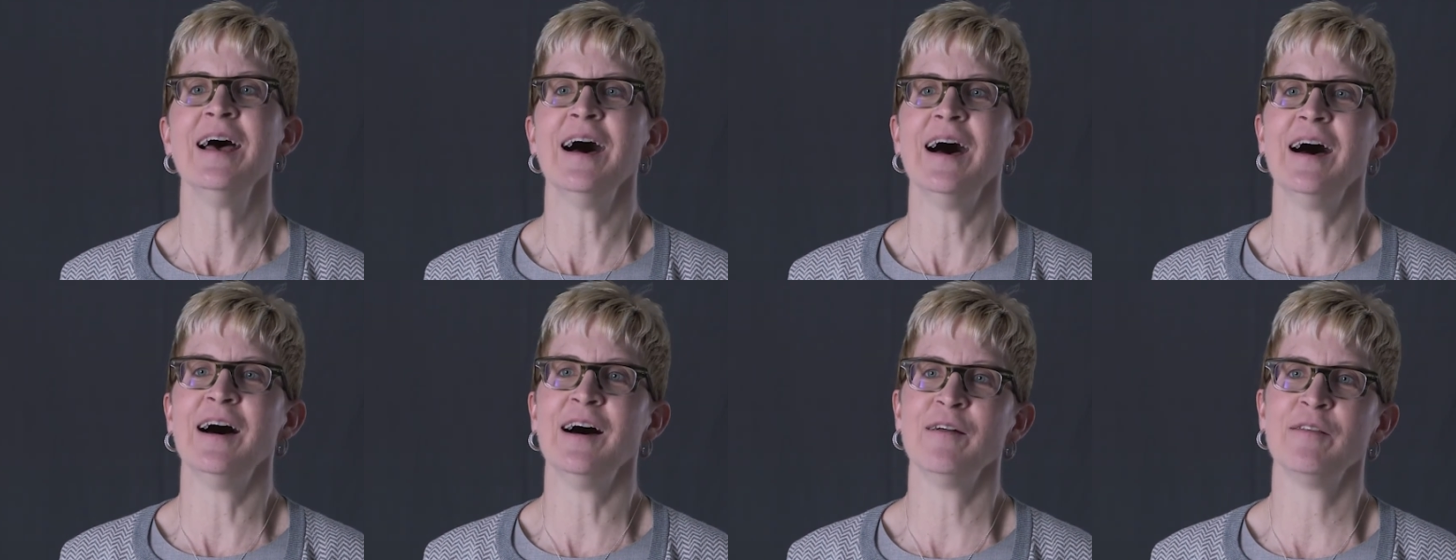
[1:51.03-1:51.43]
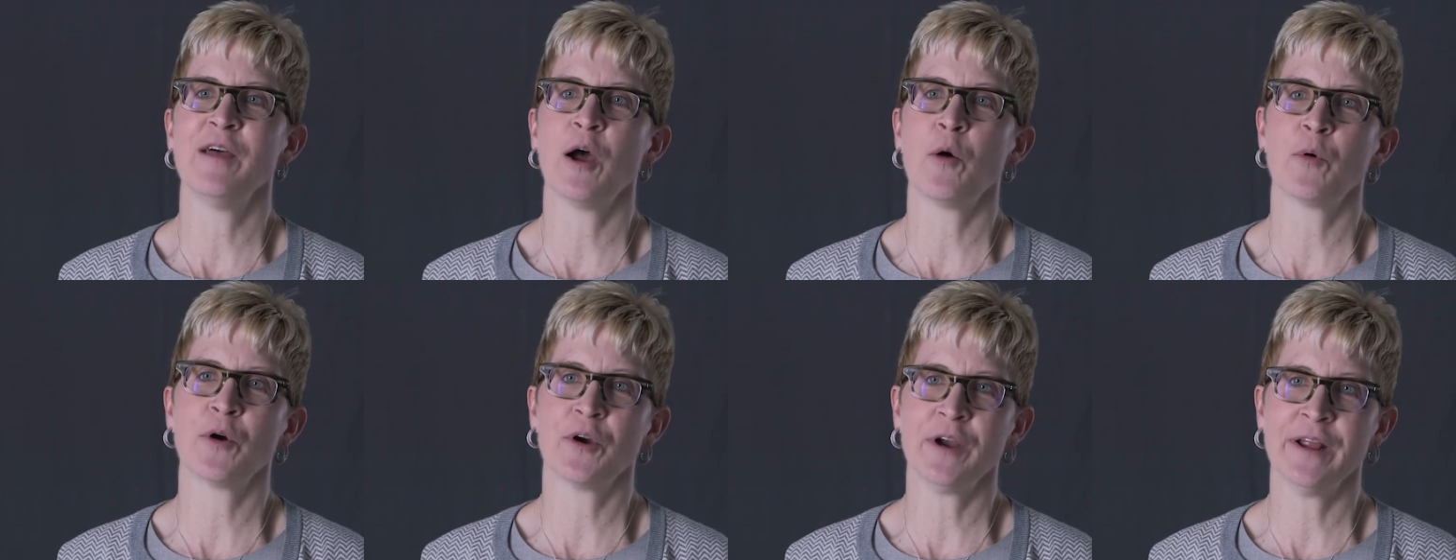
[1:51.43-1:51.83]
uh,
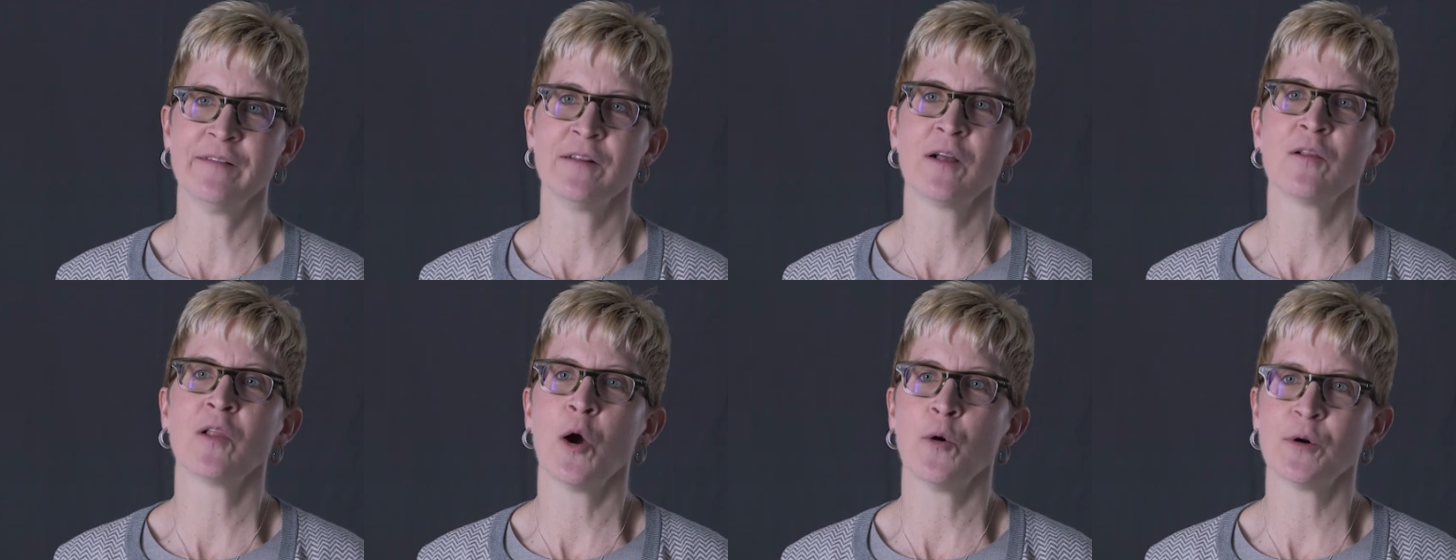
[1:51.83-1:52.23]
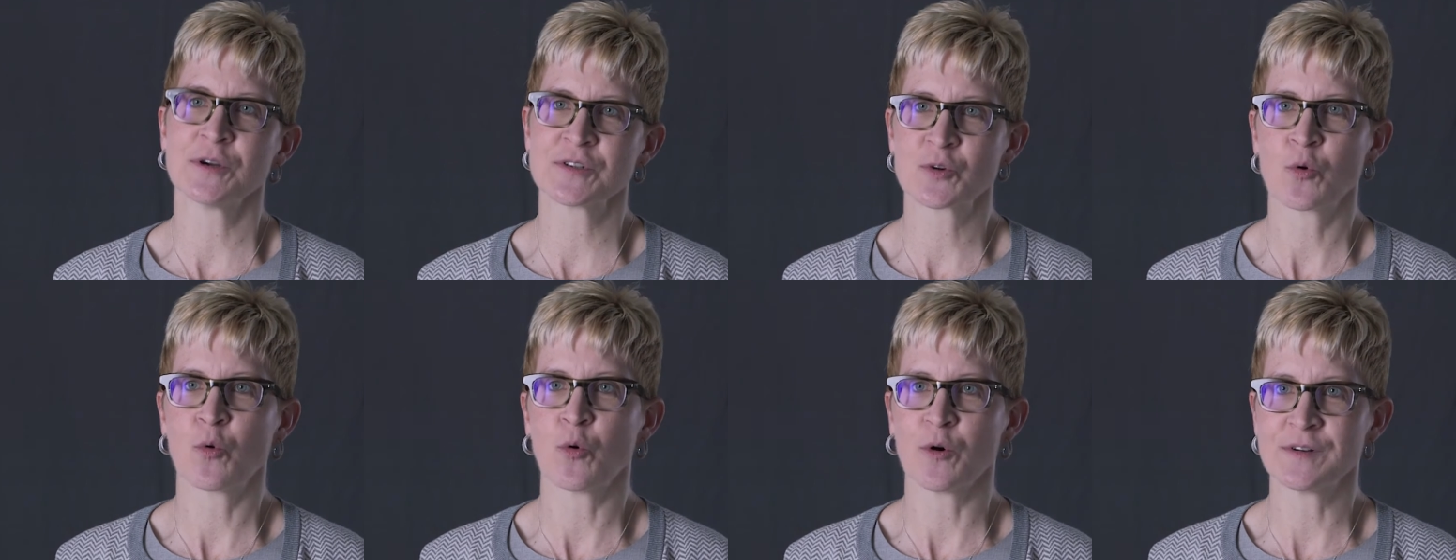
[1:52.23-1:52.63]
that were in the
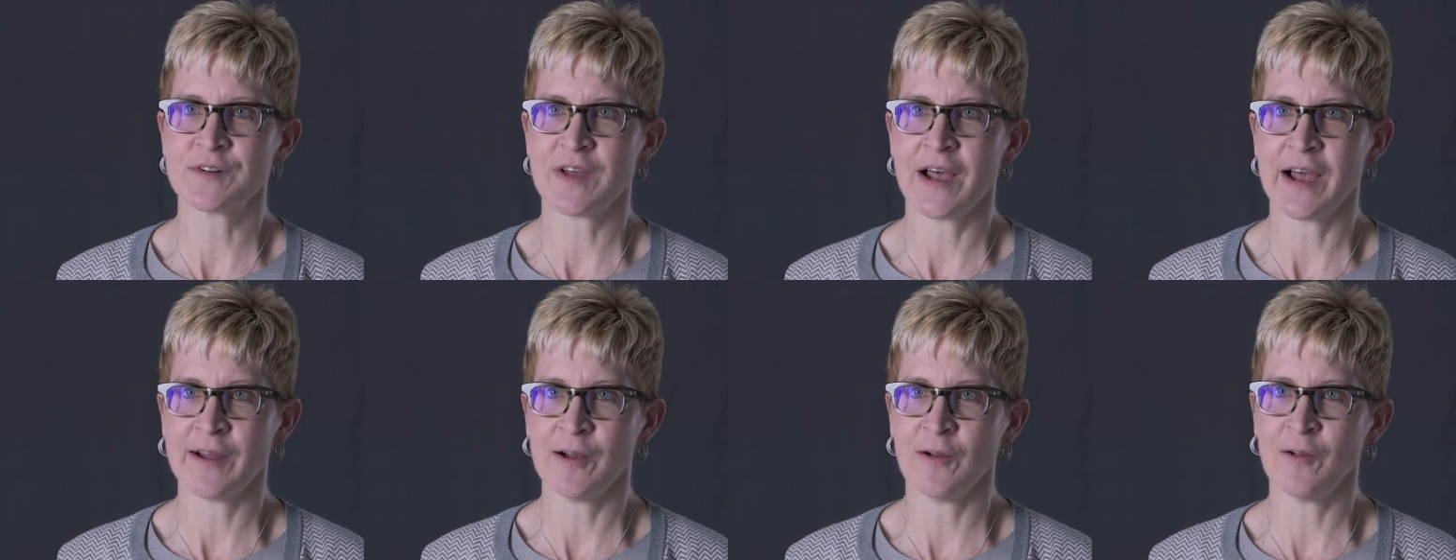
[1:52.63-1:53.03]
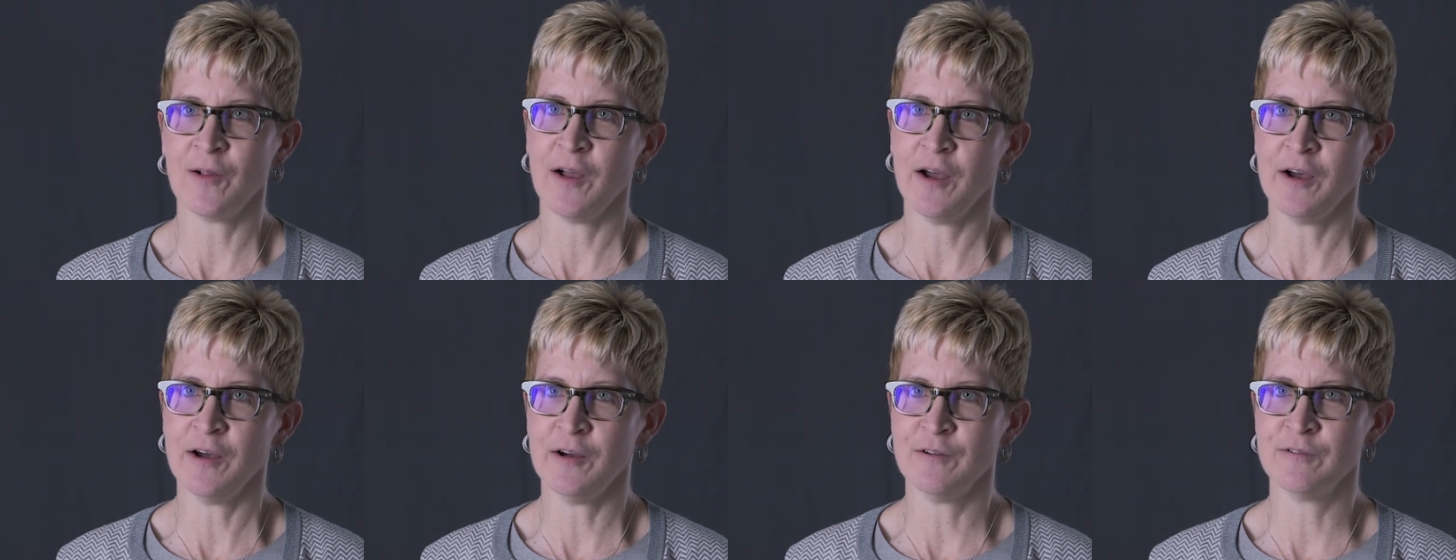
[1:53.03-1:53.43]
lowest quartile
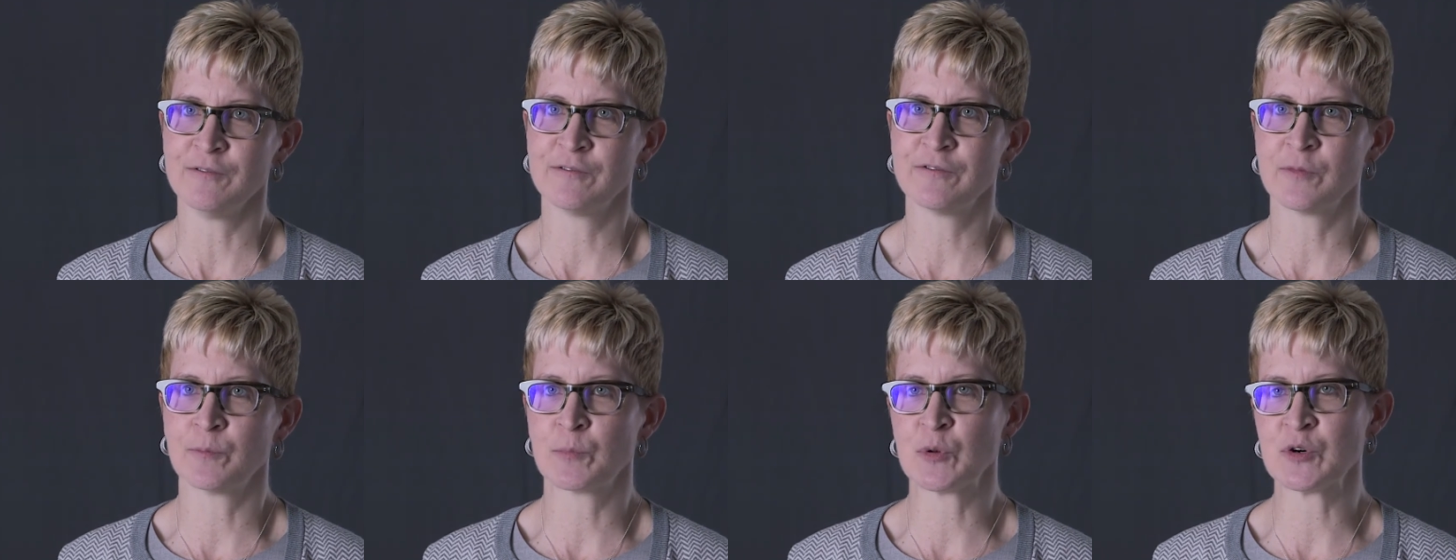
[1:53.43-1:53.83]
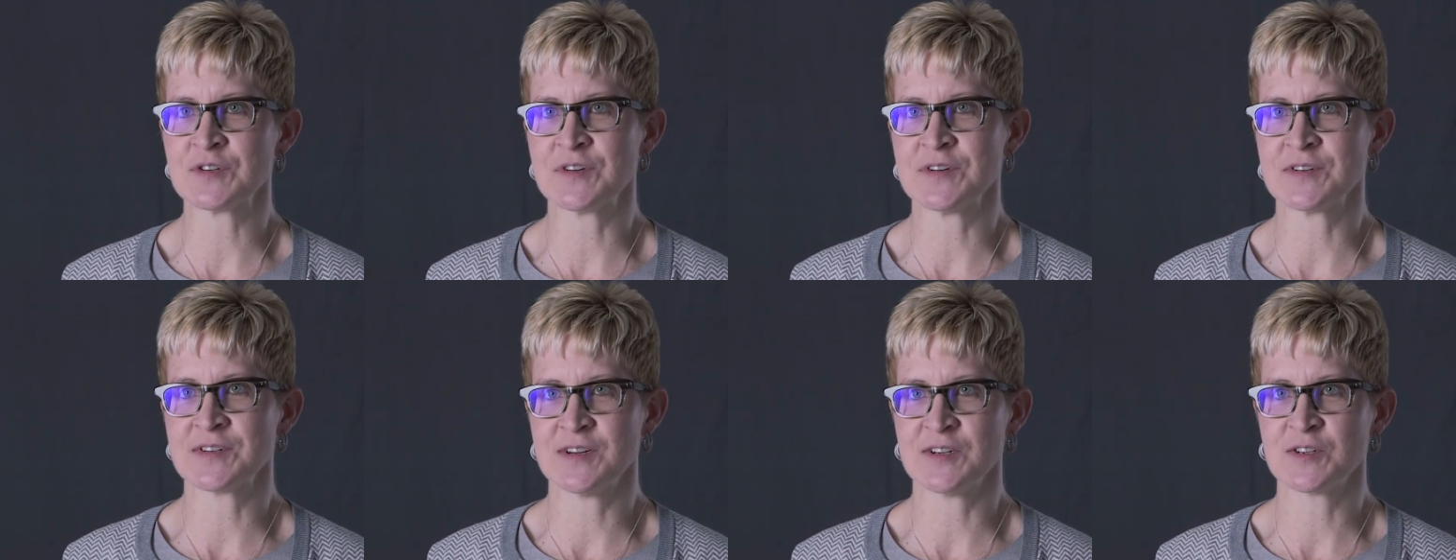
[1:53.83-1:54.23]
of
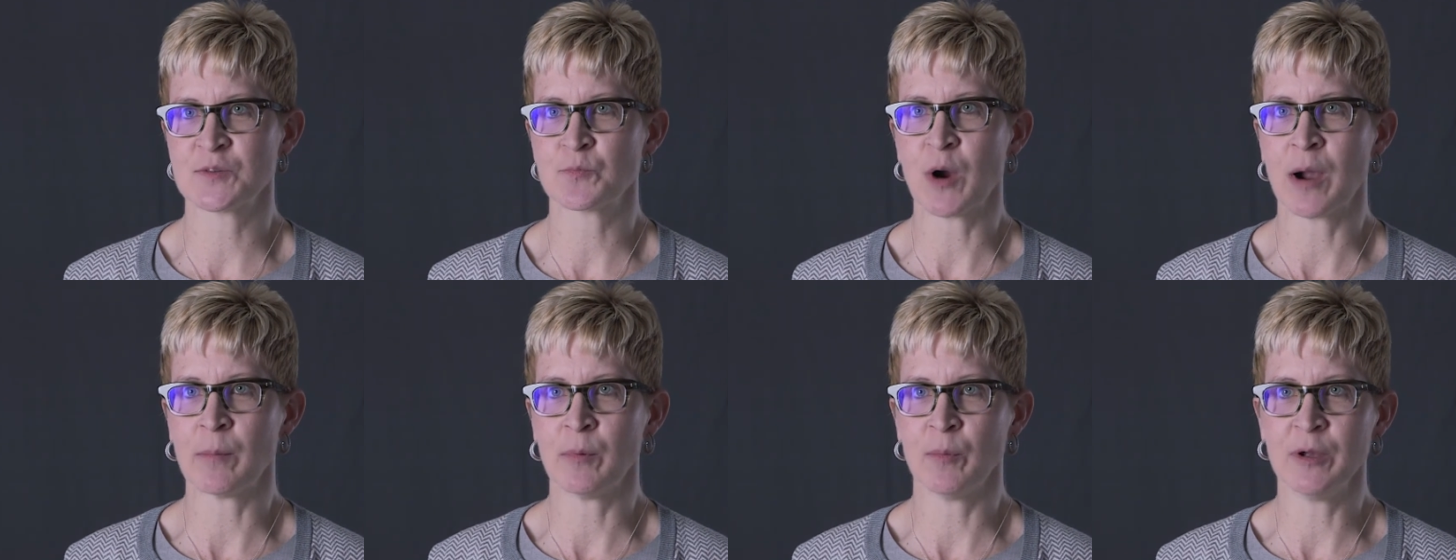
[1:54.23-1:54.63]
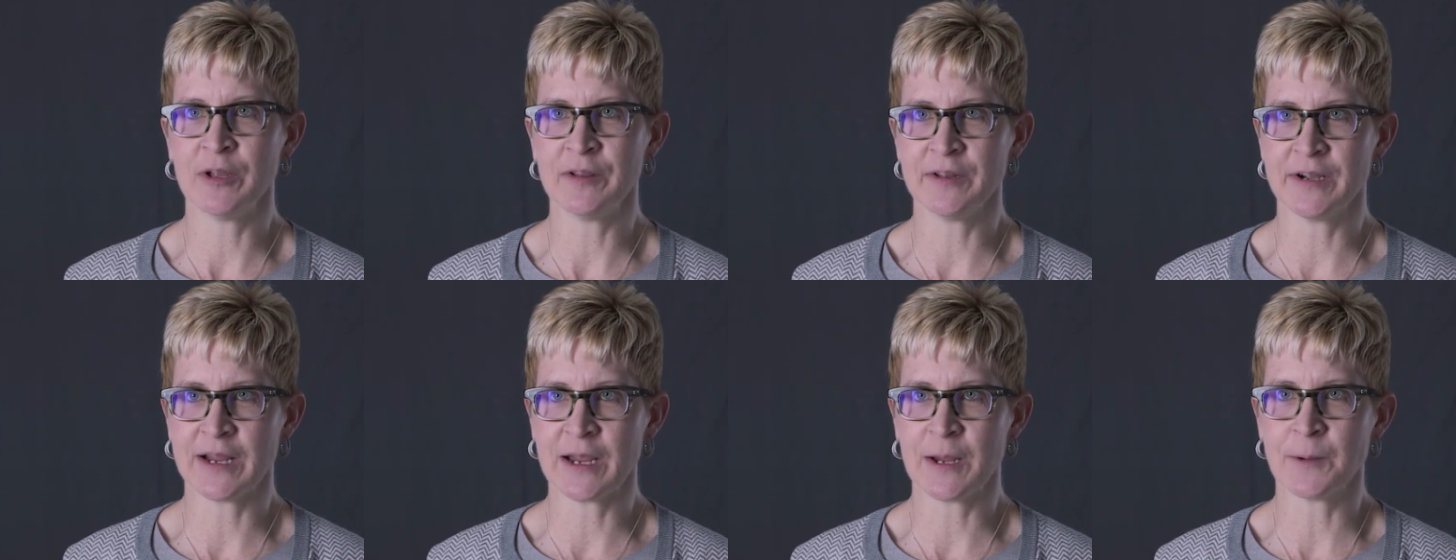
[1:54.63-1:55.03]
persistence
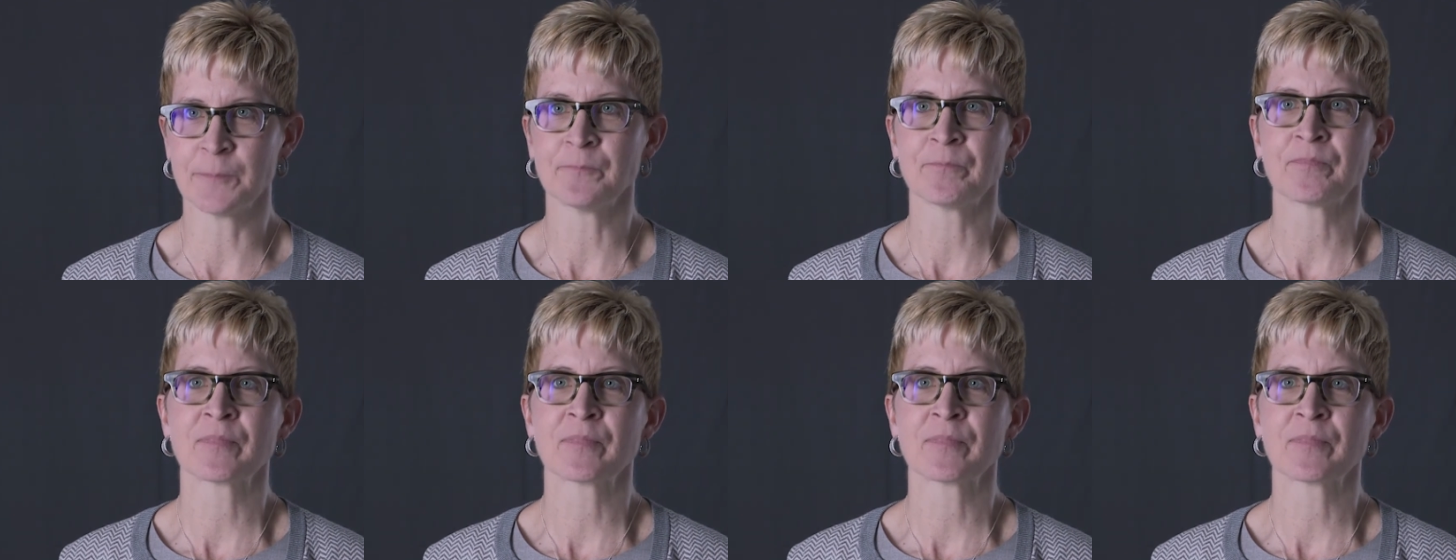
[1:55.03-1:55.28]
probability